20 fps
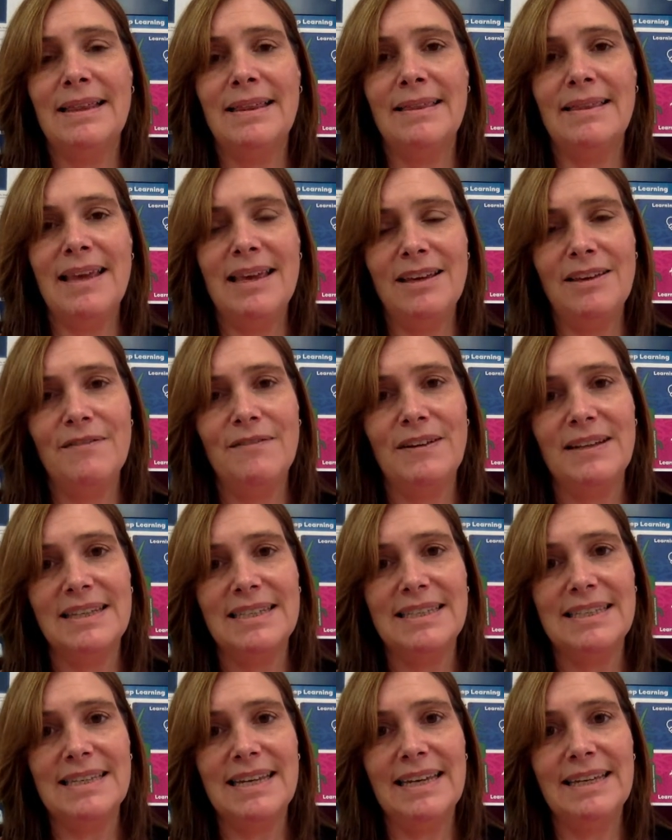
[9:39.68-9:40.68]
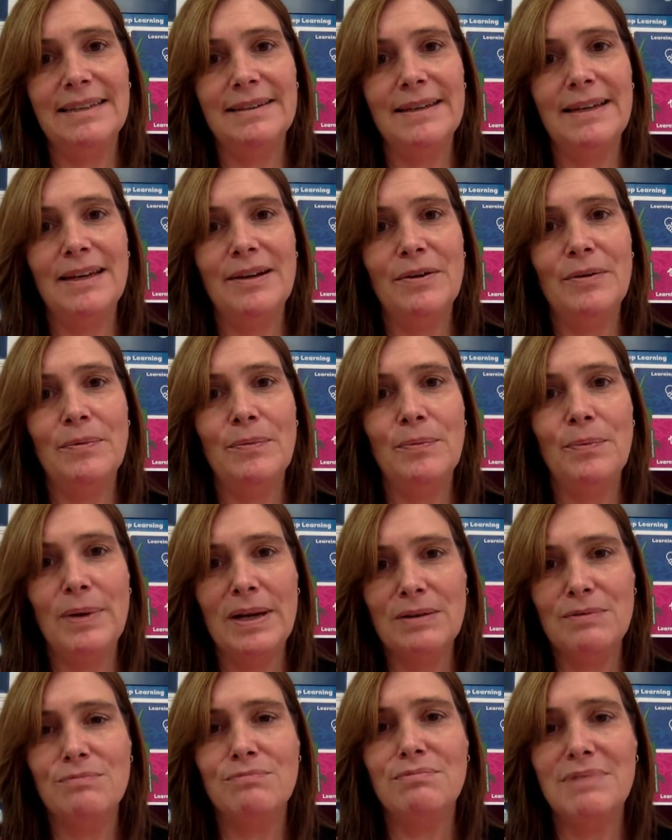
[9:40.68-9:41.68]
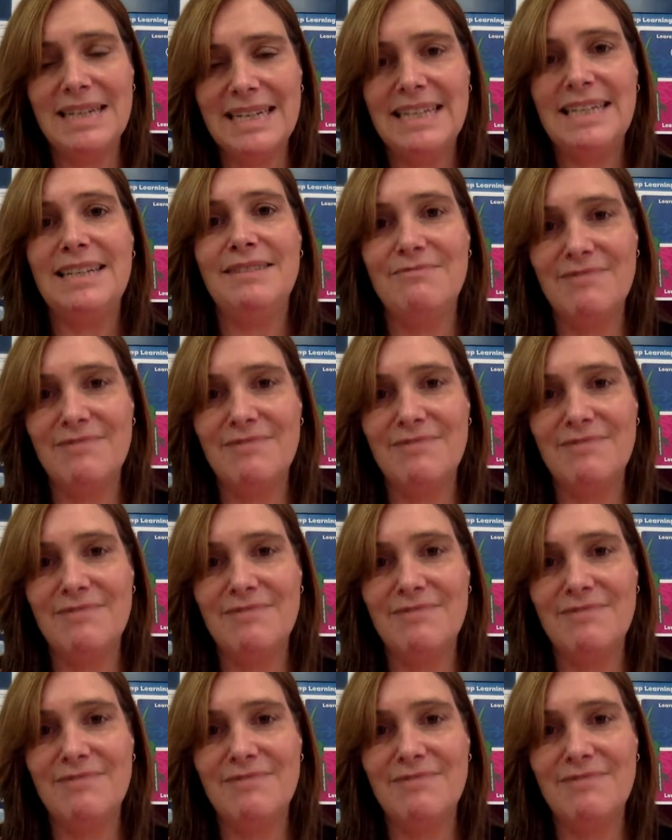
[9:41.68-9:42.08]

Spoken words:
Thank you for listening. We're really,